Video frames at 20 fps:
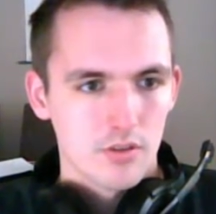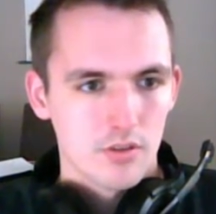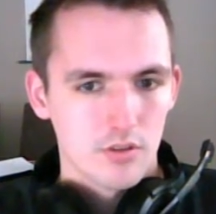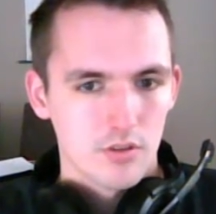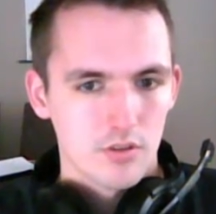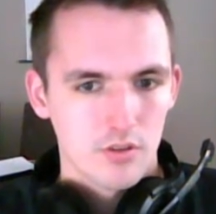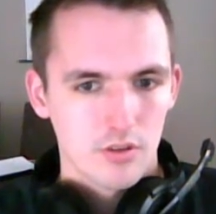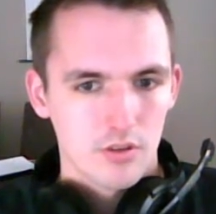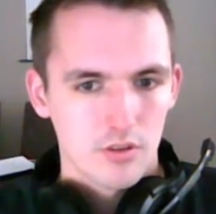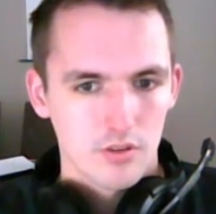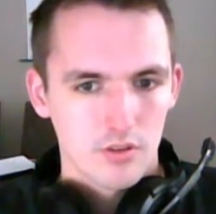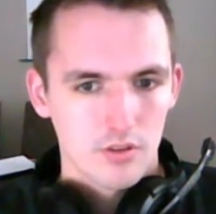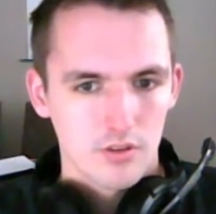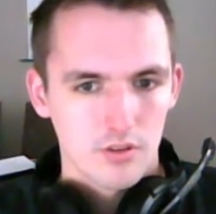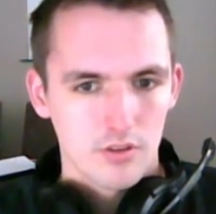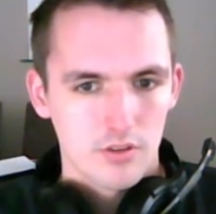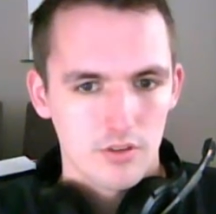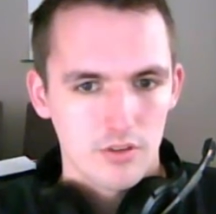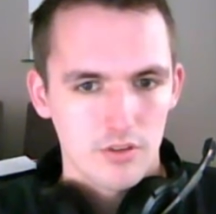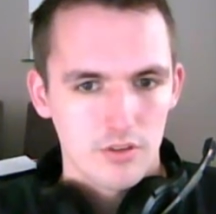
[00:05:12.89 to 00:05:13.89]
God, the
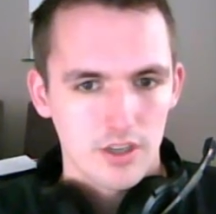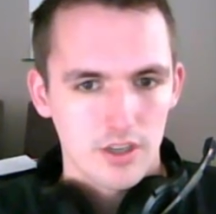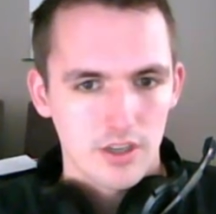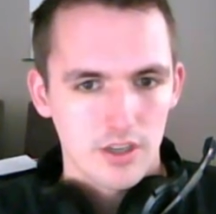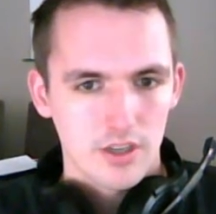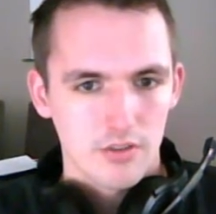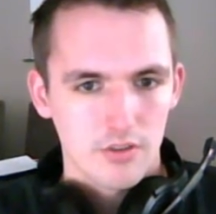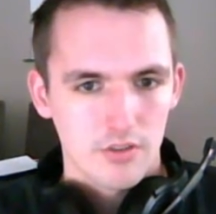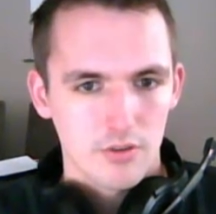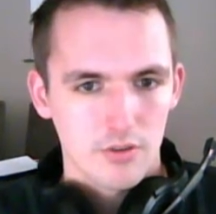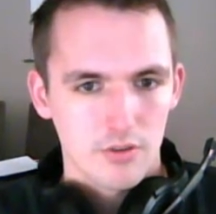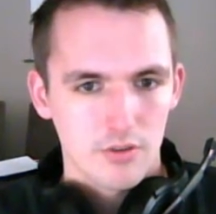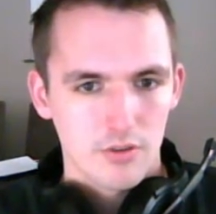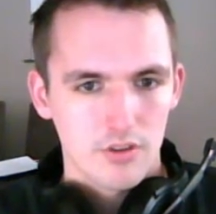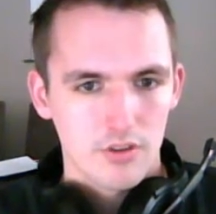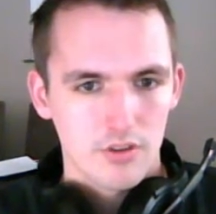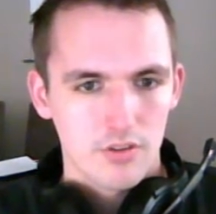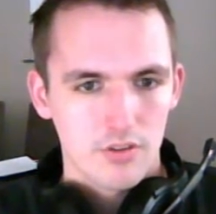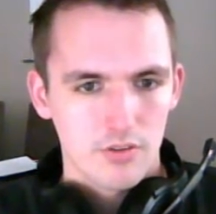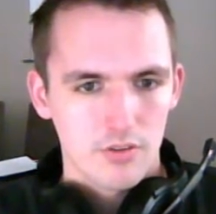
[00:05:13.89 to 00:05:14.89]
shaking's going
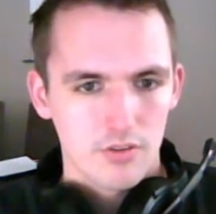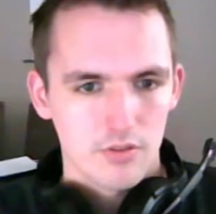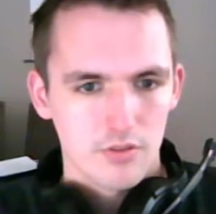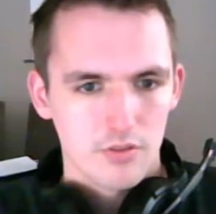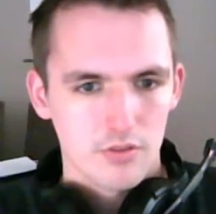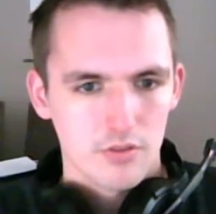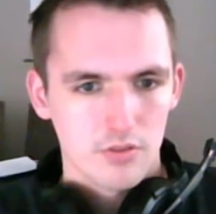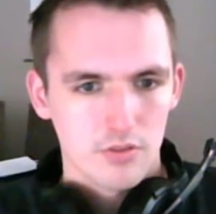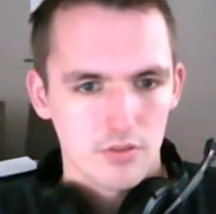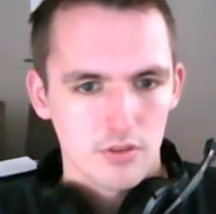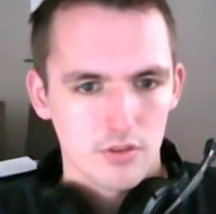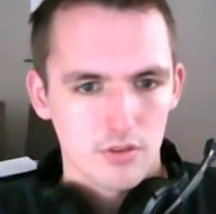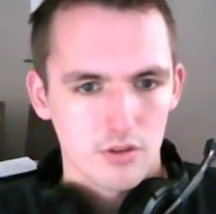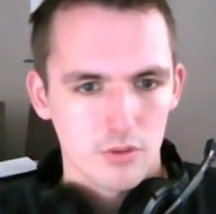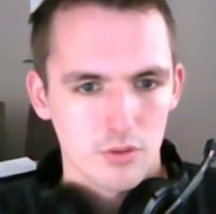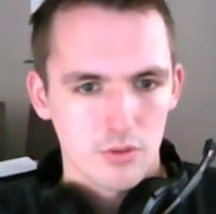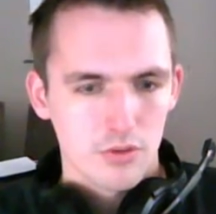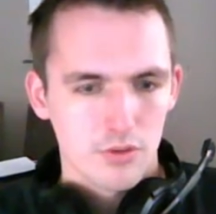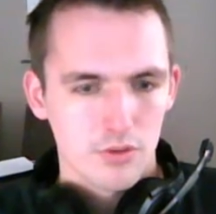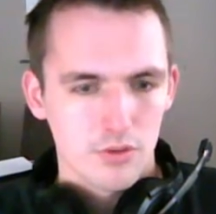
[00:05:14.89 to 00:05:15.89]
crazy. I'll go
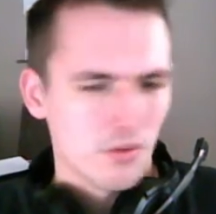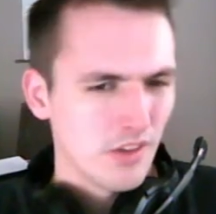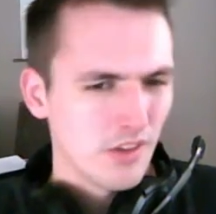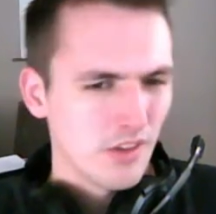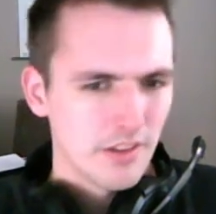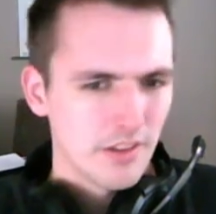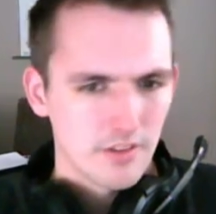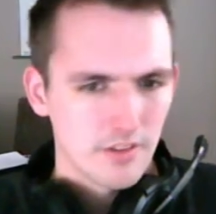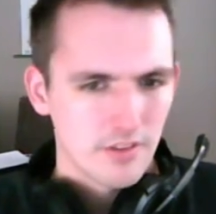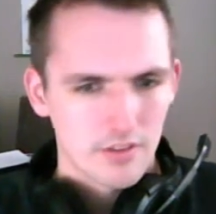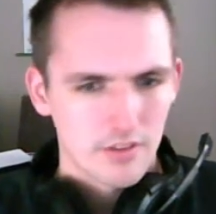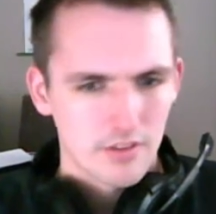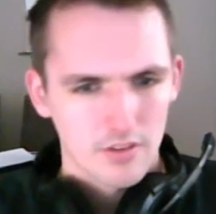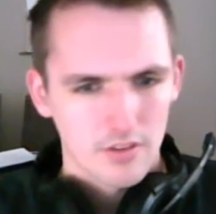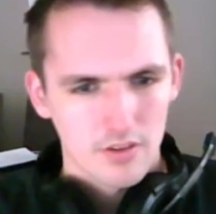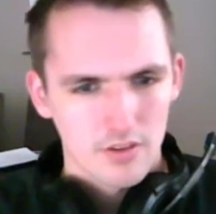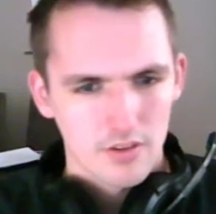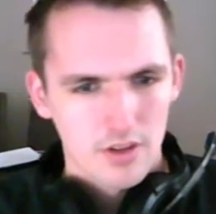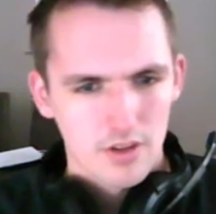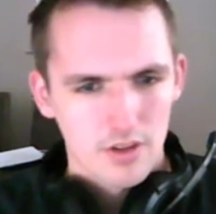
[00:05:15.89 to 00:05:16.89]
with unlit, it's
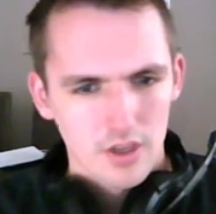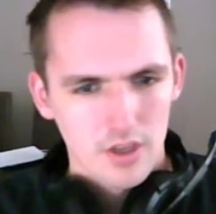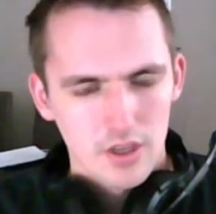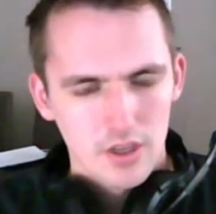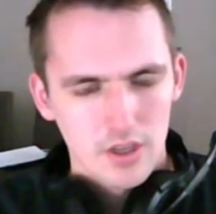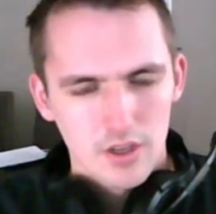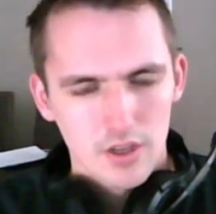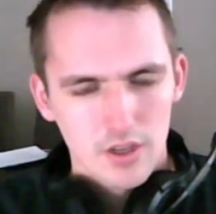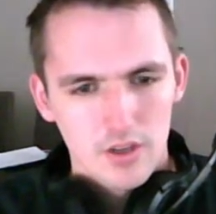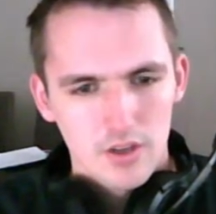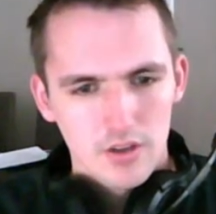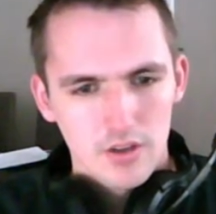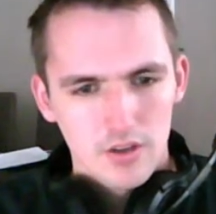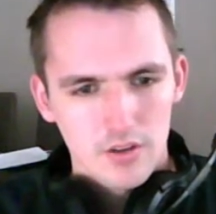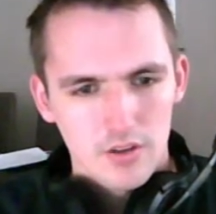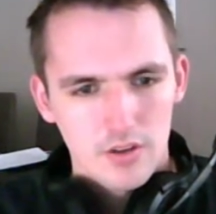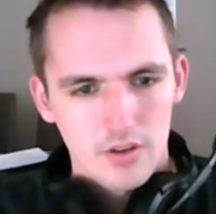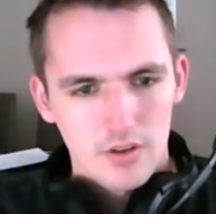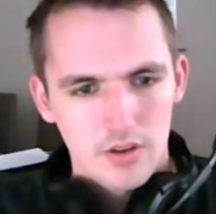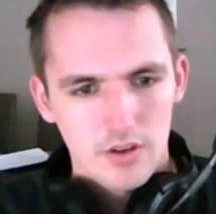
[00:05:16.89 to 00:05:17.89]
not
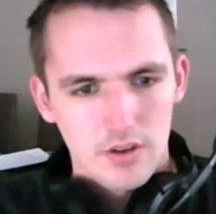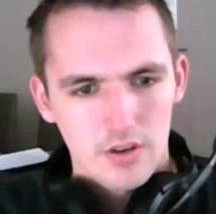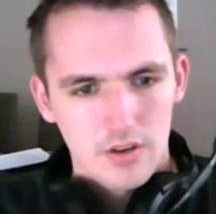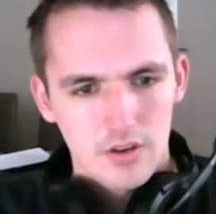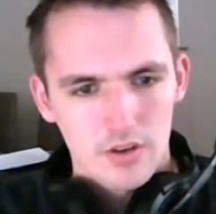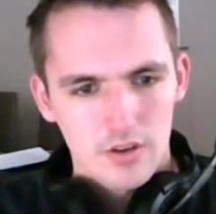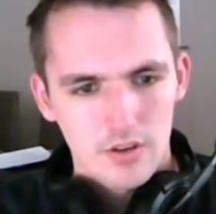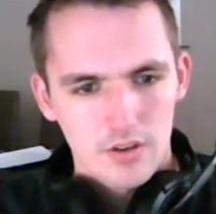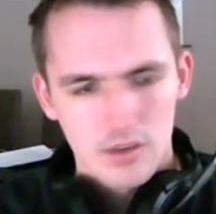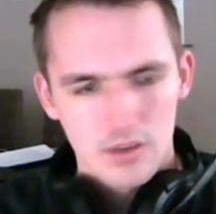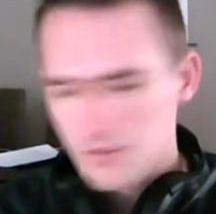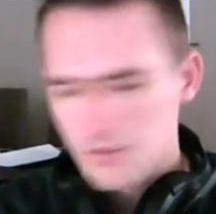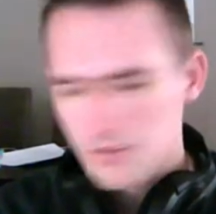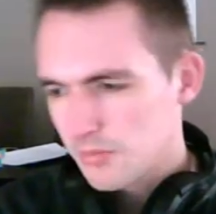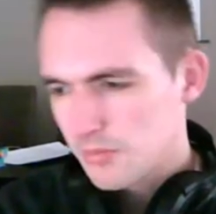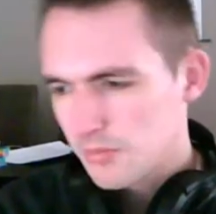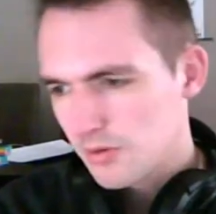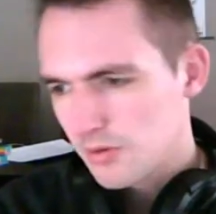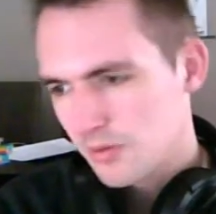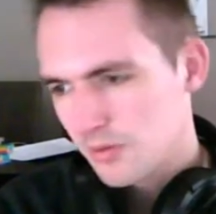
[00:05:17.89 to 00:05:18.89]
there. It has
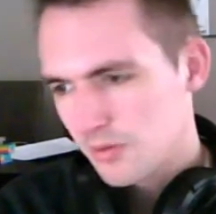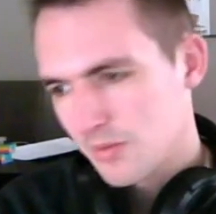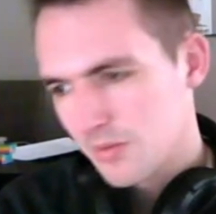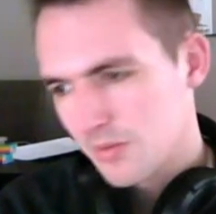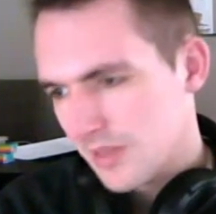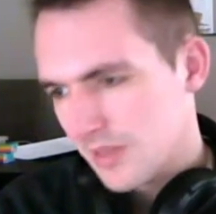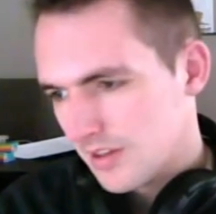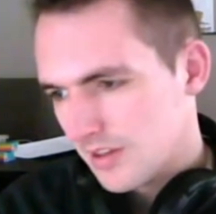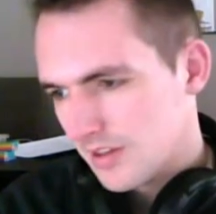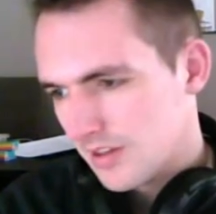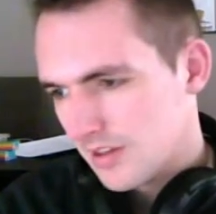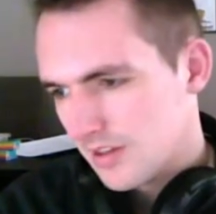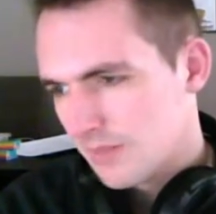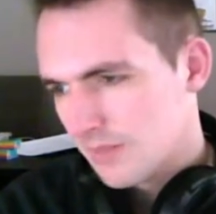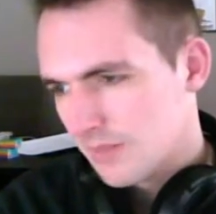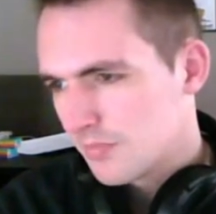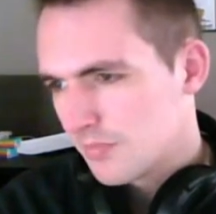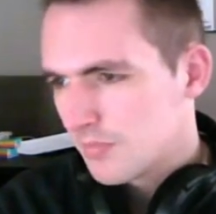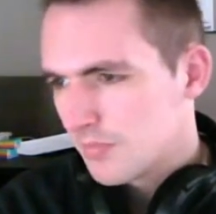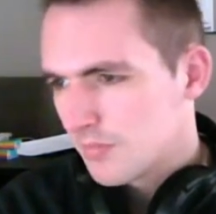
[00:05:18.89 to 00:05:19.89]
something to do with the matinee, I'm
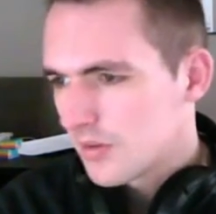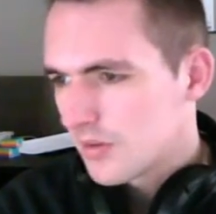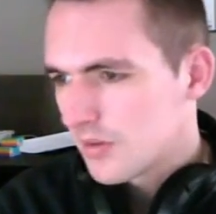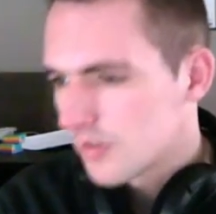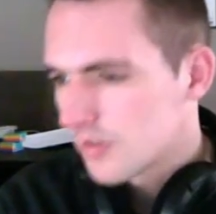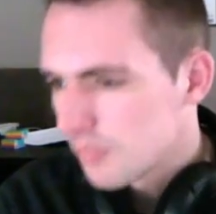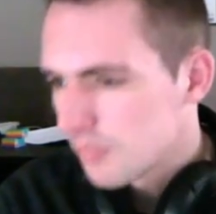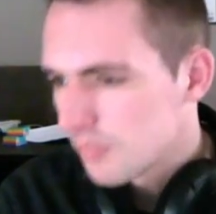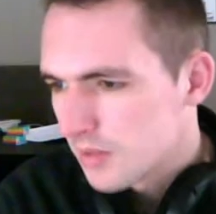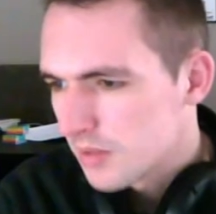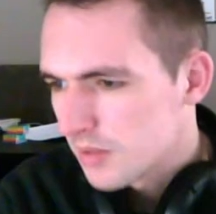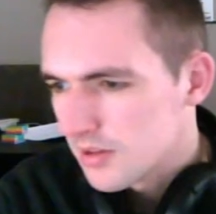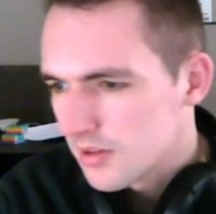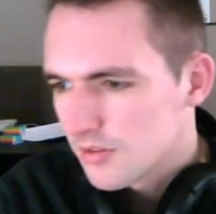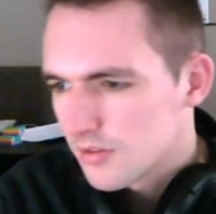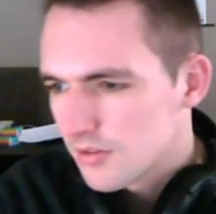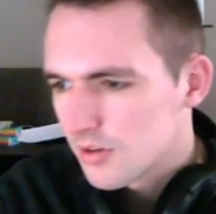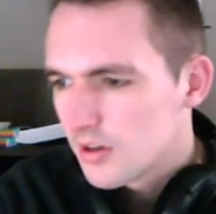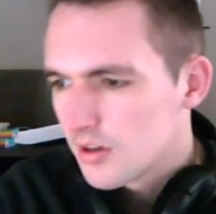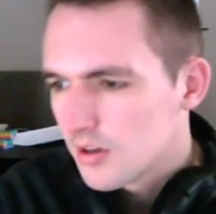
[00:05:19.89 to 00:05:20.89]
not completely
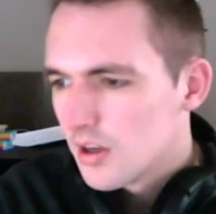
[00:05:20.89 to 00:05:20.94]
sure.